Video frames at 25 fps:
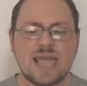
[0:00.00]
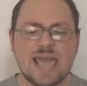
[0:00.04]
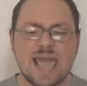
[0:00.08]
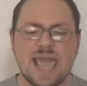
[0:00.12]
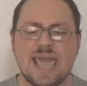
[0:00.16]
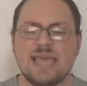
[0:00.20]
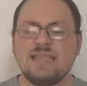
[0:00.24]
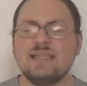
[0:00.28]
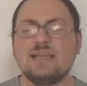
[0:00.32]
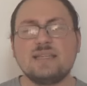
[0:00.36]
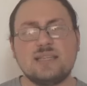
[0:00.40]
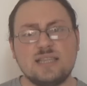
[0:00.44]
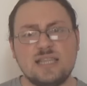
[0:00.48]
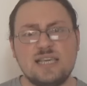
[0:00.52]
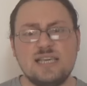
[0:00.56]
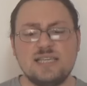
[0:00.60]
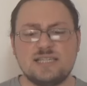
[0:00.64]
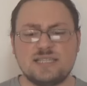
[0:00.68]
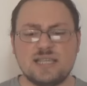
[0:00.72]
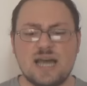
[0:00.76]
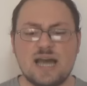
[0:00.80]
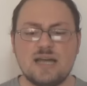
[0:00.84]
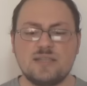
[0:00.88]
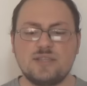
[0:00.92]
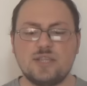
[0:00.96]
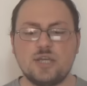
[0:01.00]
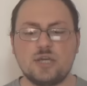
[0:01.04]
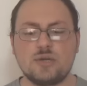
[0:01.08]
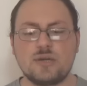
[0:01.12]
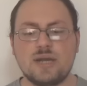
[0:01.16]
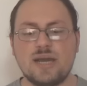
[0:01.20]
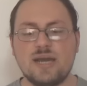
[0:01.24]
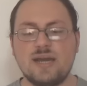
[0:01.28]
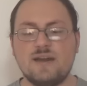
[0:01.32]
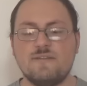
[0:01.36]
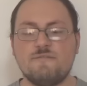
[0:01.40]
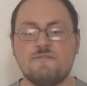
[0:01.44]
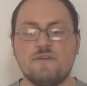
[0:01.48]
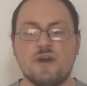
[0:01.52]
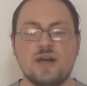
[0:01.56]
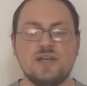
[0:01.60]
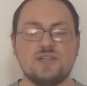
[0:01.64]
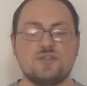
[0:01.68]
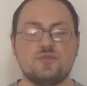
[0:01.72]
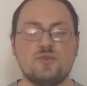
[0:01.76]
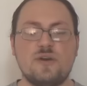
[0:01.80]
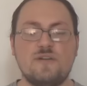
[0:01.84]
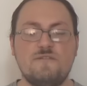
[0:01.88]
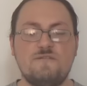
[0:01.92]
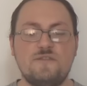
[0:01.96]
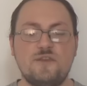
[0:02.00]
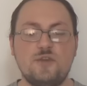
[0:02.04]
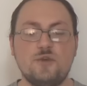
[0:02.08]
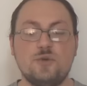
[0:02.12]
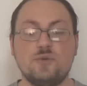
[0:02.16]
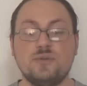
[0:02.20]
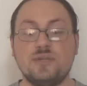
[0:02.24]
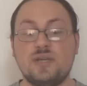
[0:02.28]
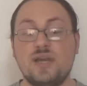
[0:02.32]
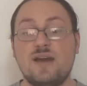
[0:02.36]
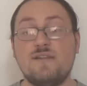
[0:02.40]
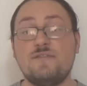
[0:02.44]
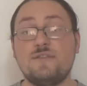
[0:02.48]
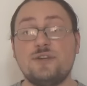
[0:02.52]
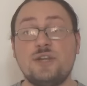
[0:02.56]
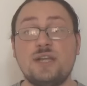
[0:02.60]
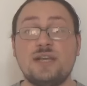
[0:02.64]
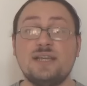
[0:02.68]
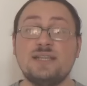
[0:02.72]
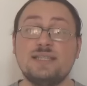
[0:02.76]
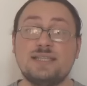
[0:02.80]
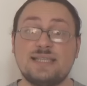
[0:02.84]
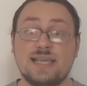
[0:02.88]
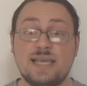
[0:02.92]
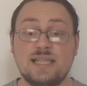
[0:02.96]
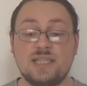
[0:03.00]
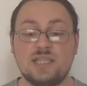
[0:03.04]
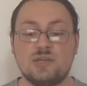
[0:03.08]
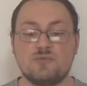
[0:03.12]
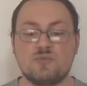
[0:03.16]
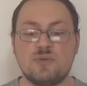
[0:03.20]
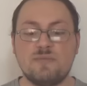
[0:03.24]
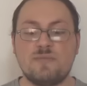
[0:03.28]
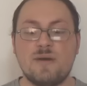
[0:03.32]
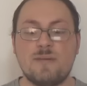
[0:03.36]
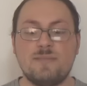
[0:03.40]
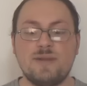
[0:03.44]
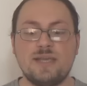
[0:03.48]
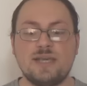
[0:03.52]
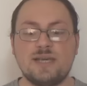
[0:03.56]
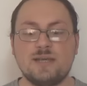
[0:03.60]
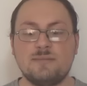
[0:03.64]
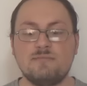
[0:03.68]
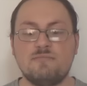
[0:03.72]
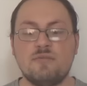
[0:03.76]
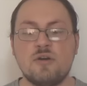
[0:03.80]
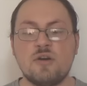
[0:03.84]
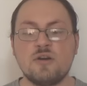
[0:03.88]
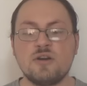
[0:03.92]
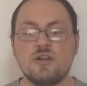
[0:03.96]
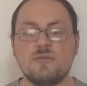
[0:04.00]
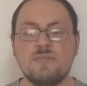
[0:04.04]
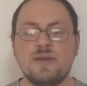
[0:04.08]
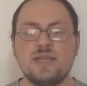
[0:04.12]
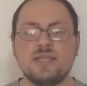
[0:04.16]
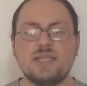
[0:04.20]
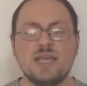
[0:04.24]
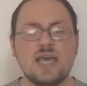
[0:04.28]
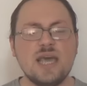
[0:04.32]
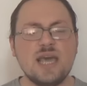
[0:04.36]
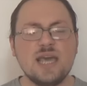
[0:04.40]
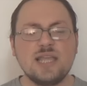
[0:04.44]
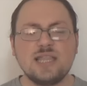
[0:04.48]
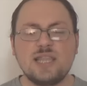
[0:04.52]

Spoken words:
And at least under François Fillon governance and the Republican Parliament,